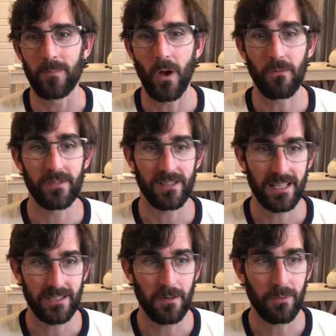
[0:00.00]
over the
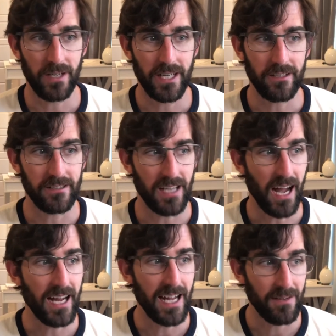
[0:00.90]
last couple years,
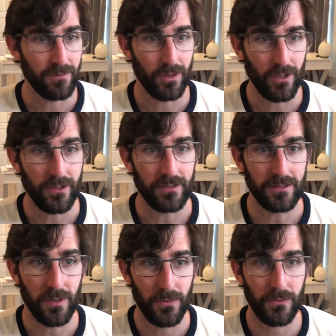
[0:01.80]
I have
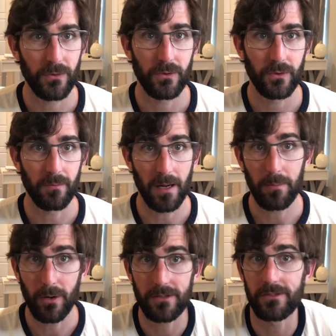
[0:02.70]
learned through my
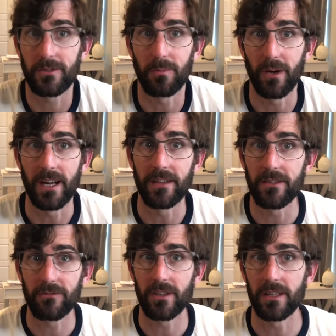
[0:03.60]
personal brand,
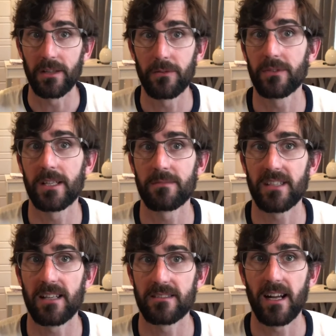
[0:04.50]
really, through
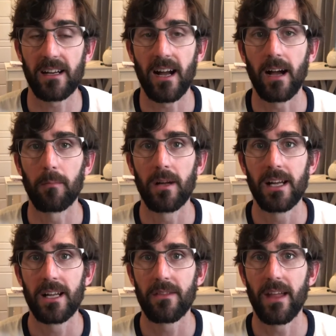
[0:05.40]
timstodz.com,
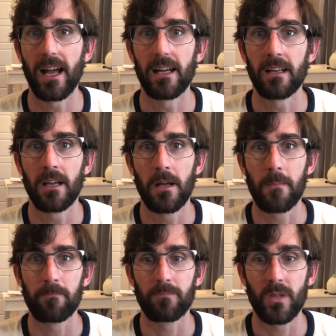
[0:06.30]
that
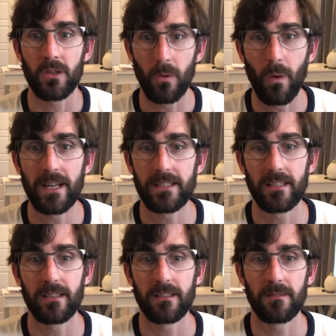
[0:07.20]
the way
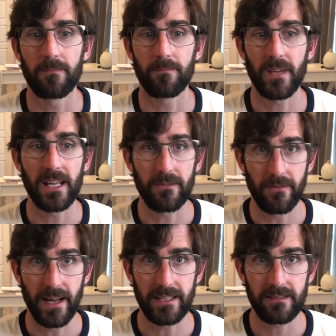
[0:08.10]
to
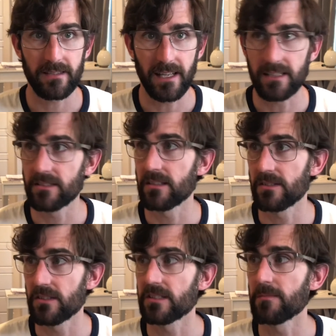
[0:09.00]
advance is to
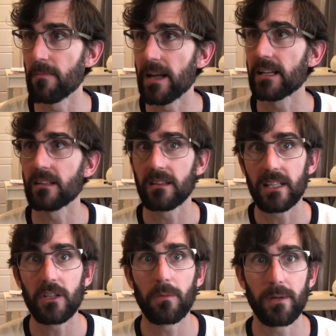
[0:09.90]
just make
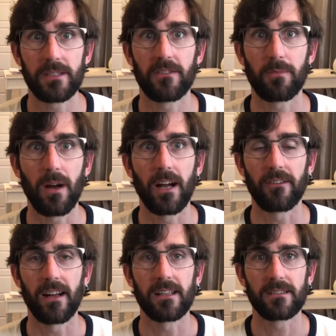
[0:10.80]
little bits of
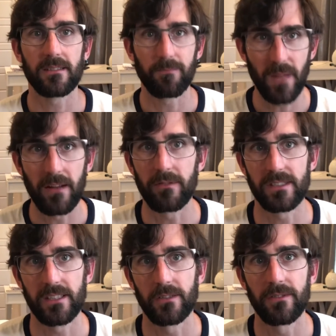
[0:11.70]
progress every
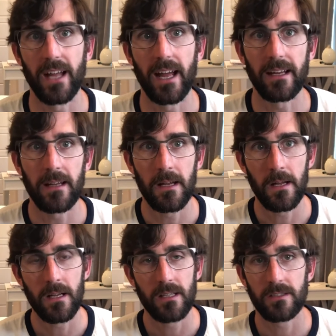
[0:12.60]
single day.
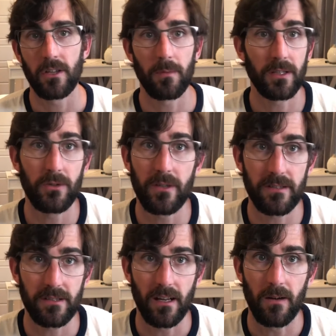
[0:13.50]
So about two
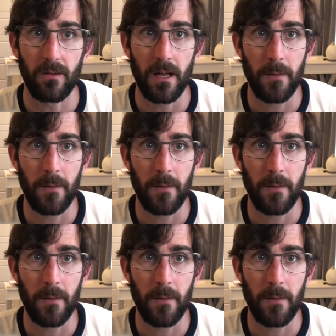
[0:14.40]
years ago,